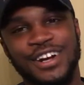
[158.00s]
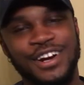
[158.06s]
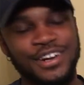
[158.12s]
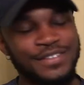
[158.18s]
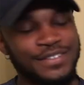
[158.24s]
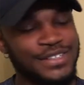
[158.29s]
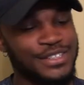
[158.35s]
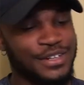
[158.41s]

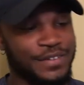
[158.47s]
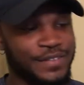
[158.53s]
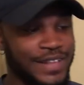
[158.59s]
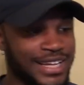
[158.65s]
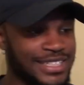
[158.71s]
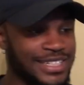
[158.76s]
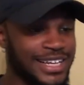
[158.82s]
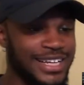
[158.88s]
nervous or if
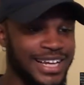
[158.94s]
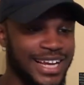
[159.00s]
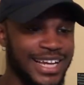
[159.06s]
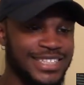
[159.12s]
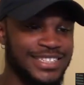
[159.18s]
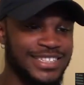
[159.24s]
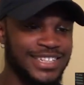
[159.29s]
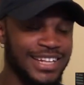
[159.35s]
that's how he
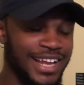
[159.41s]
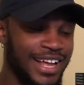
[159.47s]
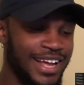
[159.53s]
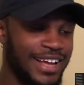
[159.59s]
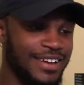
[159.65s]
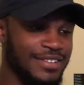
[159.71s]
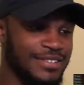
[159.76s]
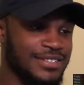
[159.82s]
actually
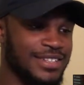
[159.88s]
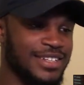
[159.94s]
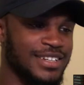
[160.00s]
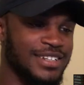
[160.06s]
laughs.